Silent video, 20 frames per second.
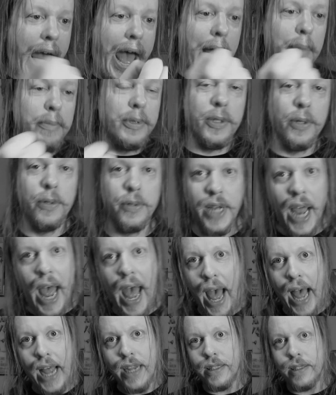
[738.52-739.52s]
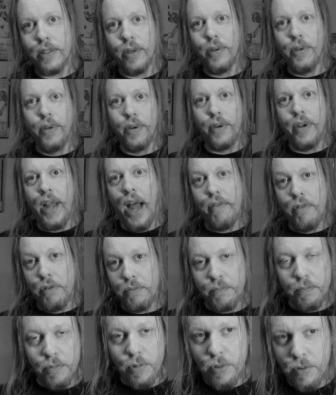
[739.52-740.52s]
hamster's ass so you could have a
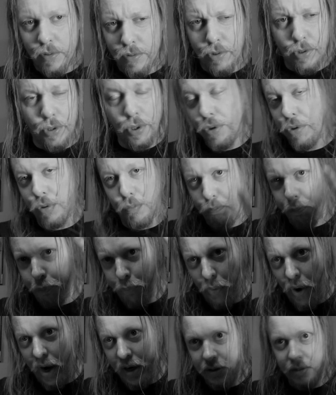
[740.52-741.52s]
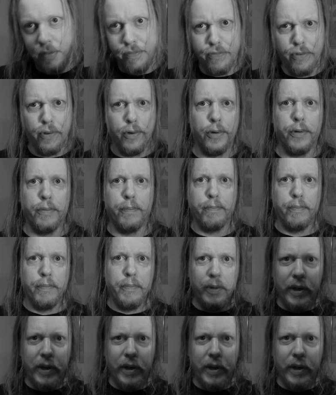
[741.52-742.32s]
toothbrush for